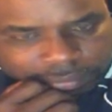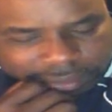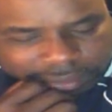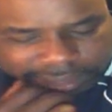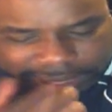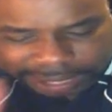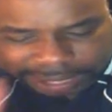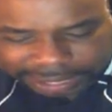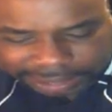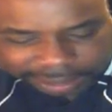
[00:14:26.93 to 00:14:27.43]

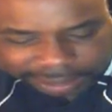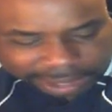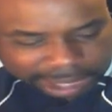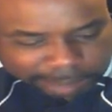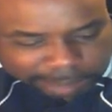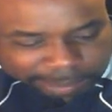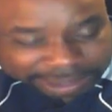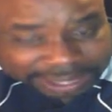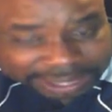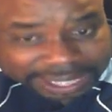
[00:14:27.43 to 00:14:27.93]
Did he
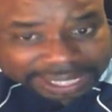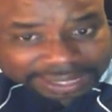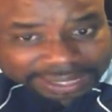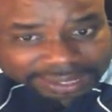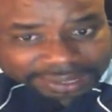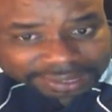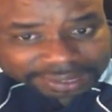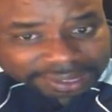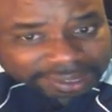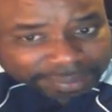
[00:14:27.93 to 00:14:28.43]
tempt
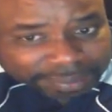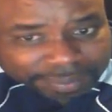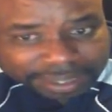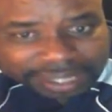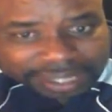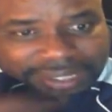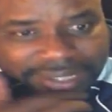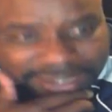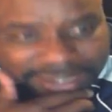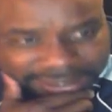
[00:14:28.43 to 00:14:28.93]
Jesus in the
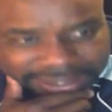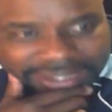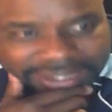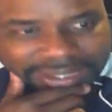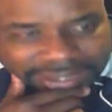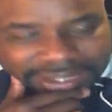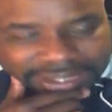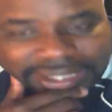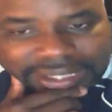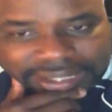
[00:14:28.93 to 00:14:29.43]
wilderness?
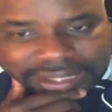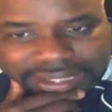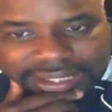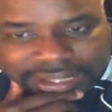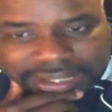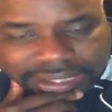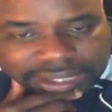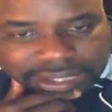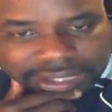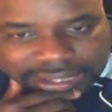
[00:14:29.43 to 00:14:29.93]

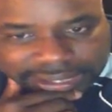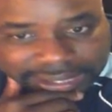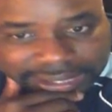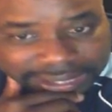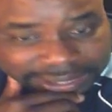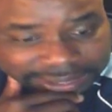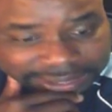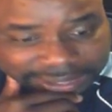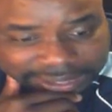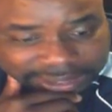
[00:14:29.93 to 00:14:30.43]
Did
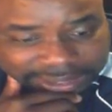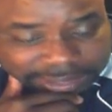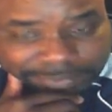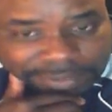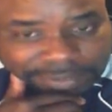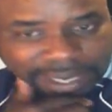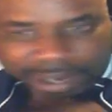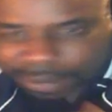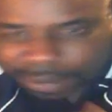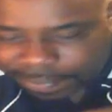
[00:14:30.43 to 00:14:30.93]
Jesus
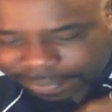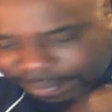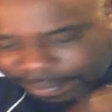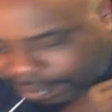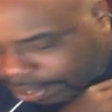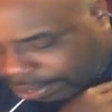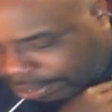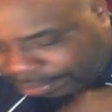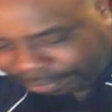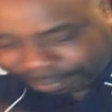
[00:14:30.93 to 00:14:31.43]
fall
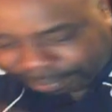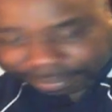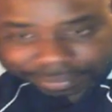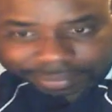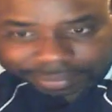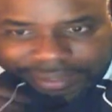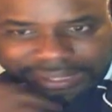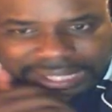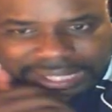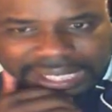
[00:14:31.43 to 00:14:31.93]
for it?
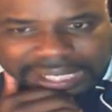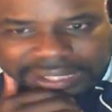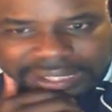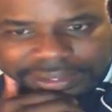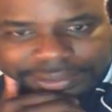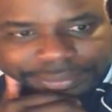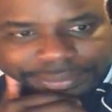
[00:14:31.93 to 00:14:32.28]
No.